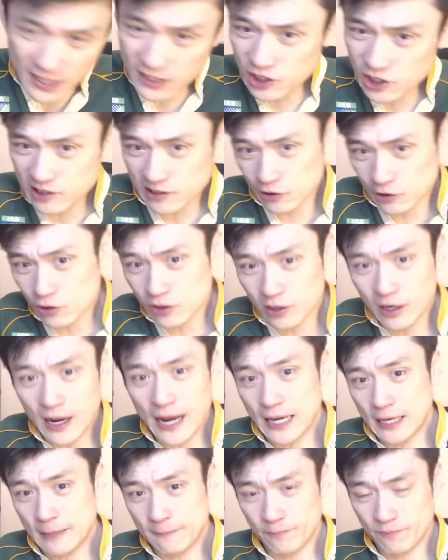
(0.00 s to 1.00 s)
he just looked
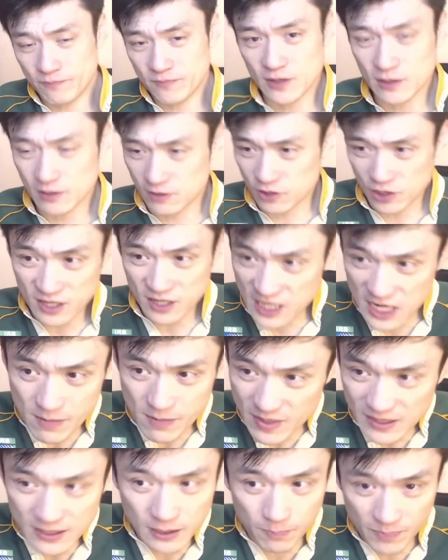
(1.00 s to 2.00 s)
like it didn't
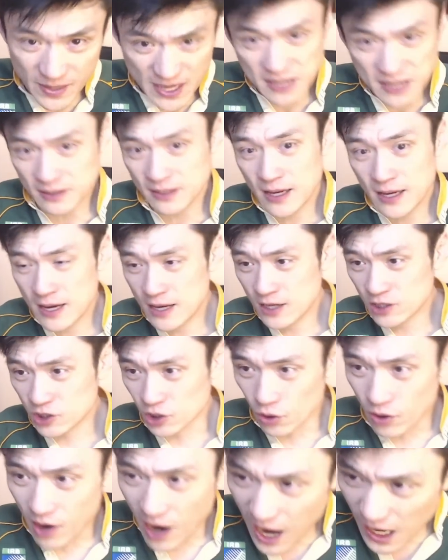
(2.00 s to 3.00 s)
miss a beat.
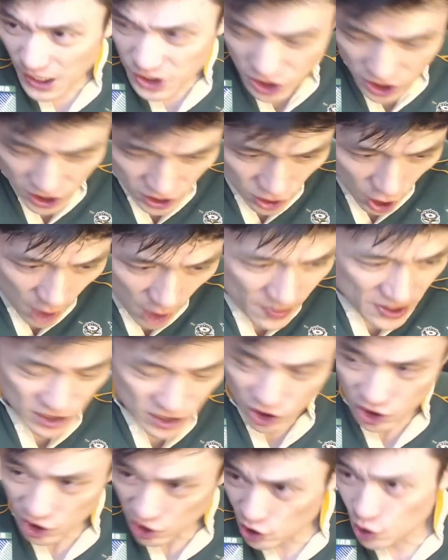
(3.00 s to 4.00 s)
So RG Snyman is
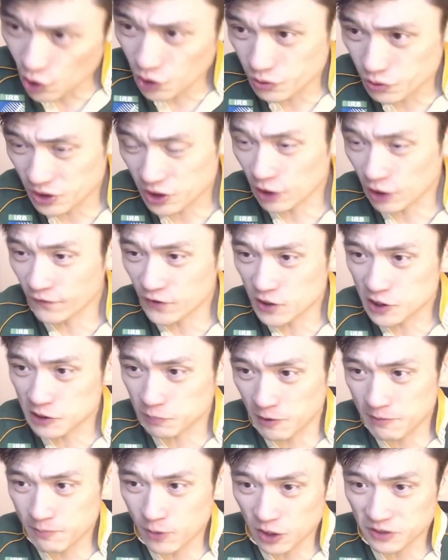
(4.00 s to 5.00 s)
a huge return for the
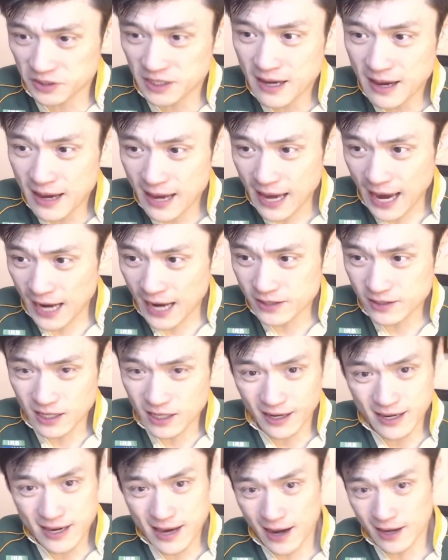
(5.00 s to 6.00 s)
Springboks, and
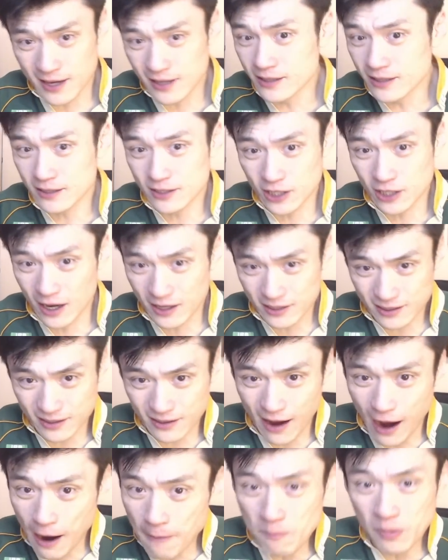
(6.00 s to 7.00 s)
yeah, he's just
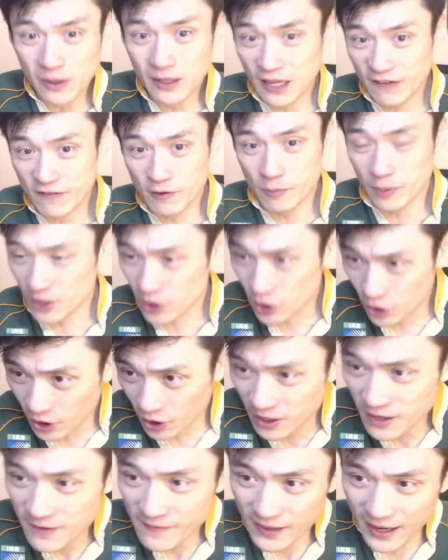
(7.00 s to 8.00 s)
unbelievably
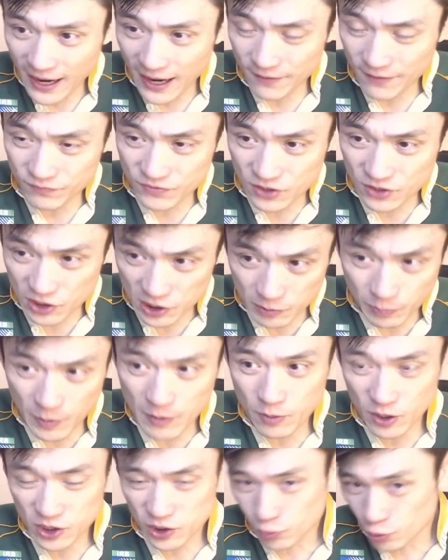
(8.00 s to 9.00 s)
good. And the
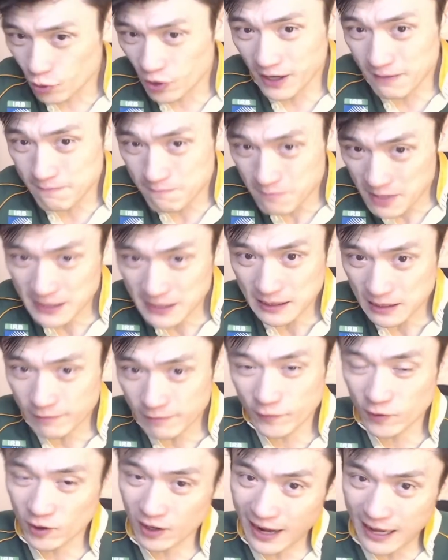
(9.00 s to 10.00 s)
Springboks really missed him
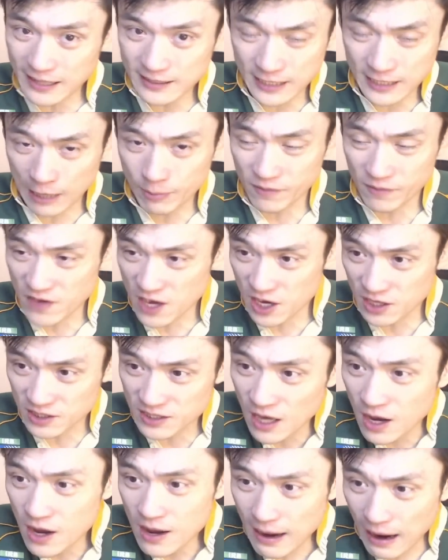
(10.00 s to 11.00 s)
for the last couple of years
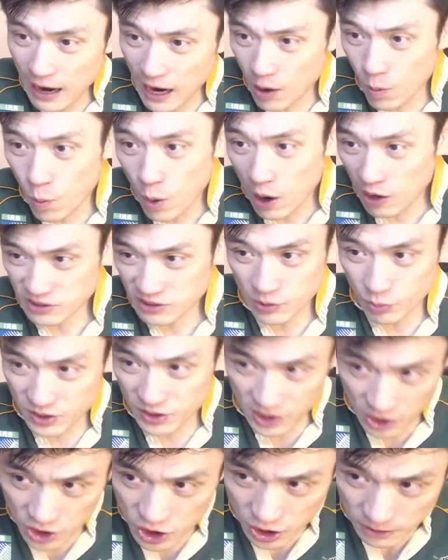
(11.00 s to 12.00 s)
whilst he
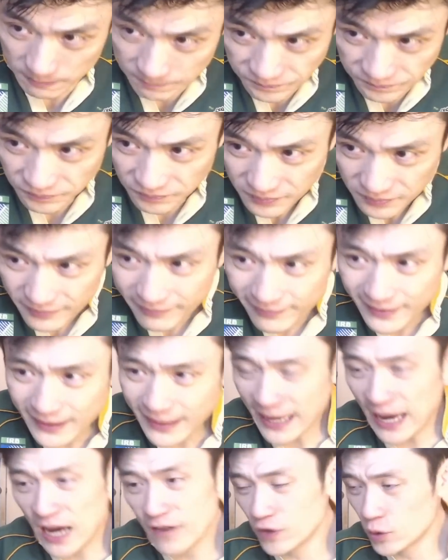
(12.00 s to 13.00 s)
was injured.
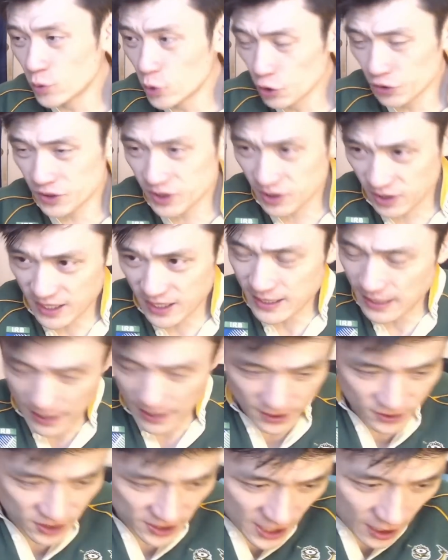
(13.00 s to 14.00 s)
Evan Roos, the
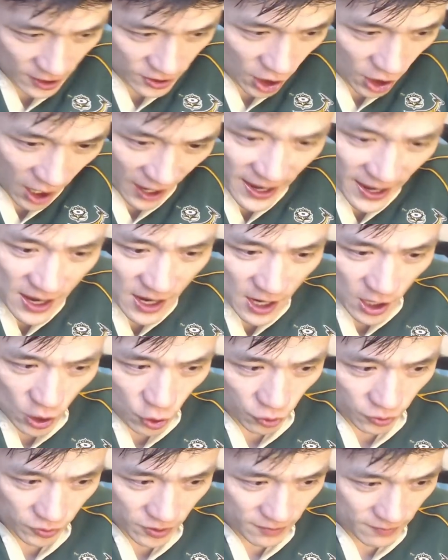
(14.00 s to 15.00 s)
young guy
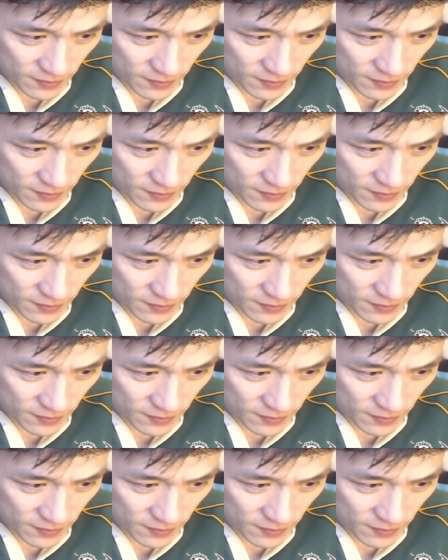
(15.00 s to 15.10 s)
who's